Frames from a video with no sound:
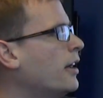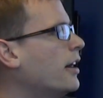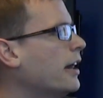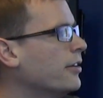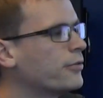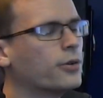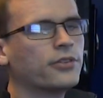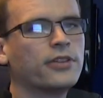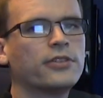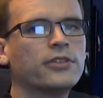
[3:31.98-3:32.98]
And of
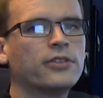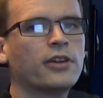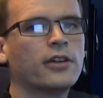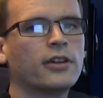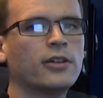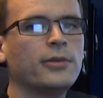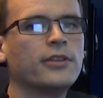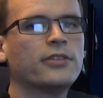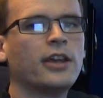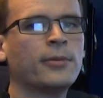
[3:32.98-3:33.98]
course, this is going to be
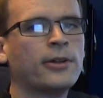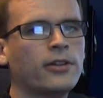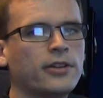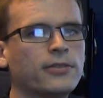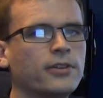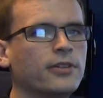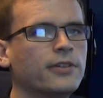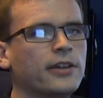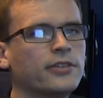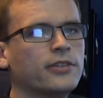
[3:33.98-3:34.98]
the same on all the different
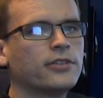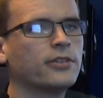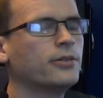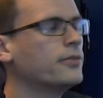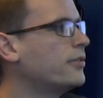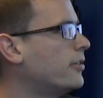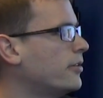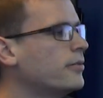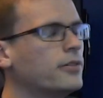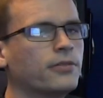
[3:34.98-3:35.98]
devices. So if
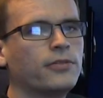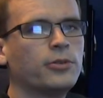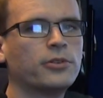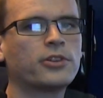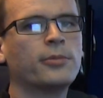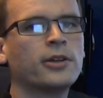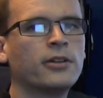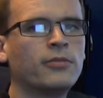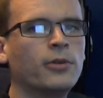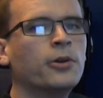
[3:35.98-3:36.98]
a viewer's coming in
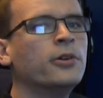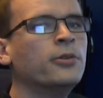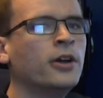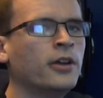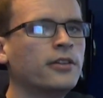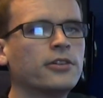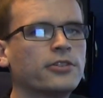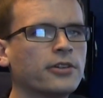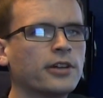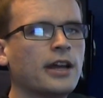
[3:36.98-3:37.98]
on Roku, they're
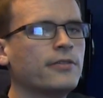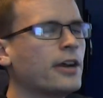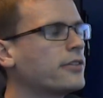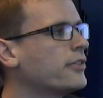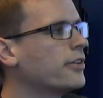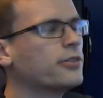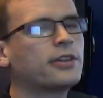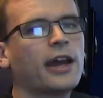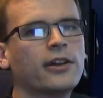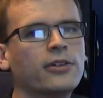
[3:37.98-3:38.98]
still going to have access to those
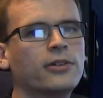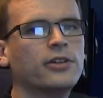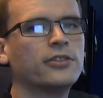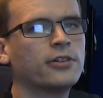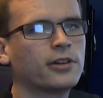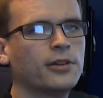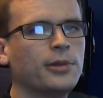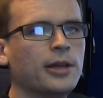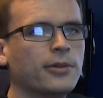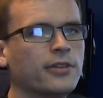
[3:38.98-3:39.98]
categories, and they're going to
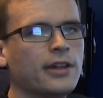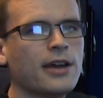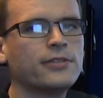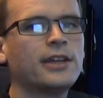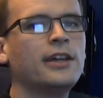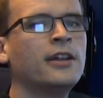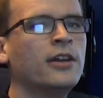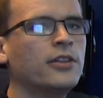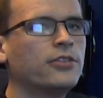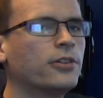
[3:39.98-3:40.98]
be able to navigate,
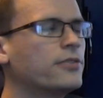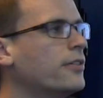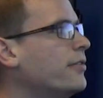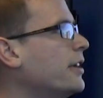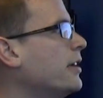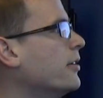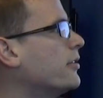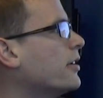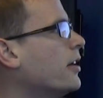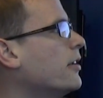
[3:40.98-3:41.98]
search for
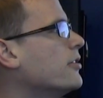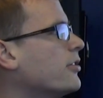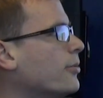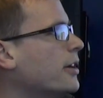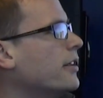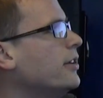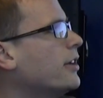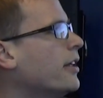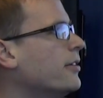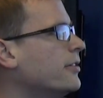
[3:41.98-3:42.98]
videos just the way that you
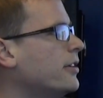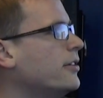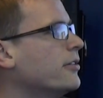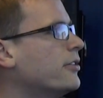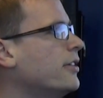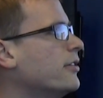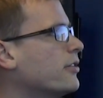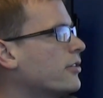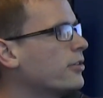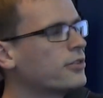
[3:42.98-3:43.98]
can over here. You'll see there's
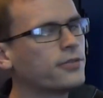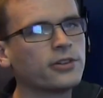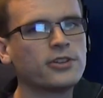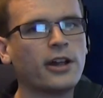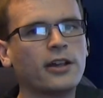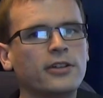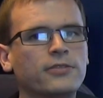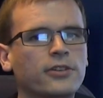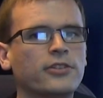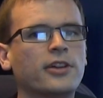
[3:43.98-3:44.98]
a search functionality,
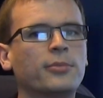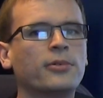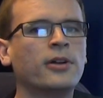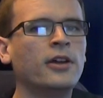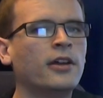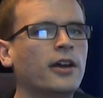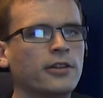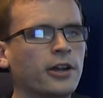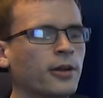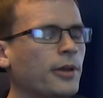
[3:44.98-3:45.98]
for example.
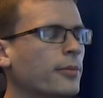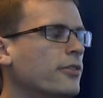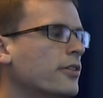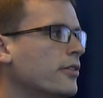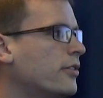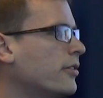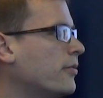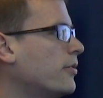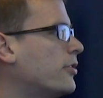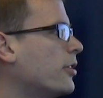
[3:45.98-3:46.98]
They're going to be able
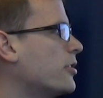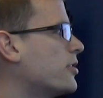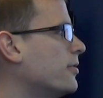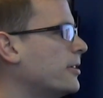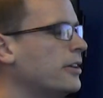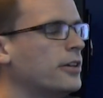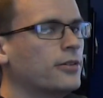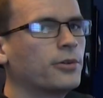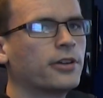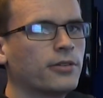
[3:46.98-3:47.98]
to search over here,
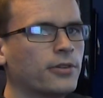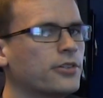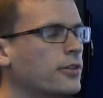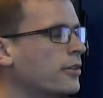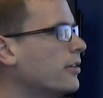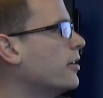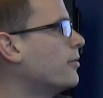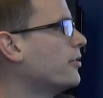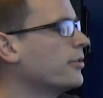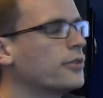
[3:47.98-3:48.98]
and we're going to return
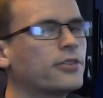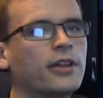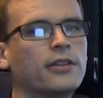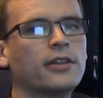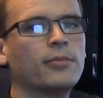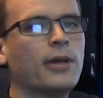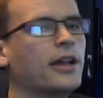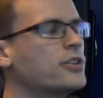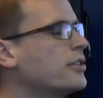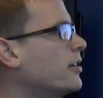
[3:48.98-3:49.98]
results that
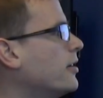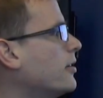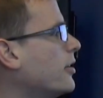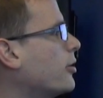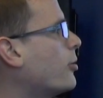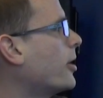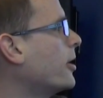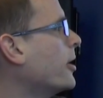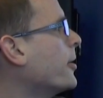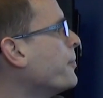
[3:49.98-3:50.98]
match their
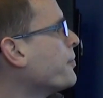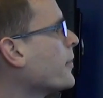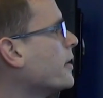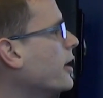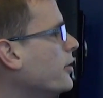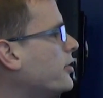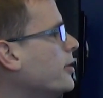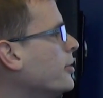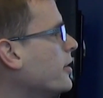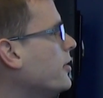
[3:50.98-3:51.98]
query. Now you see
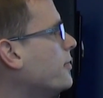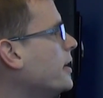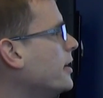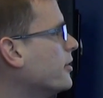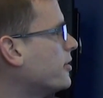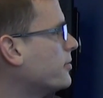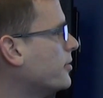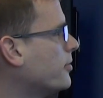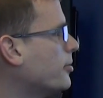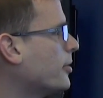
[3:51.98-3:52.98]
one of these videos.
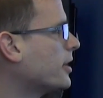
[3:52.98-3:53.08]
If we want